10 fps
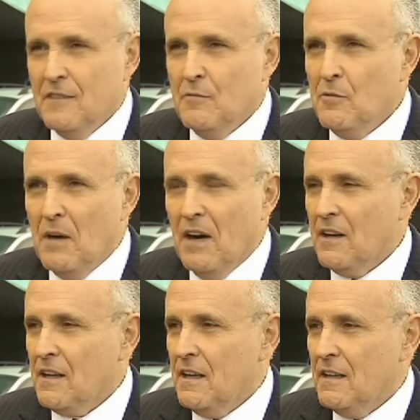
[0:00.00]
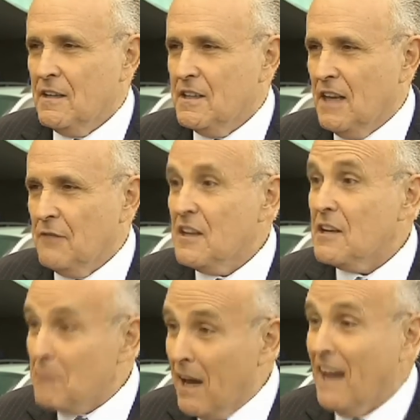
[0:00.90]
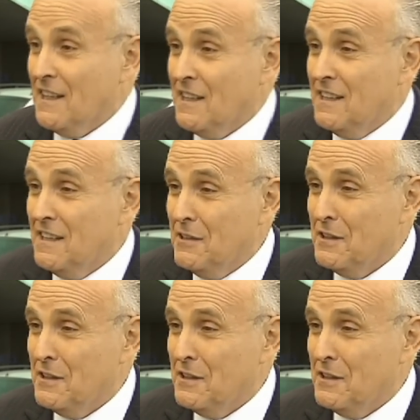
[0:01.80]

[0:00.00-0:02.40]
than Mubarak and Gaddafi combined.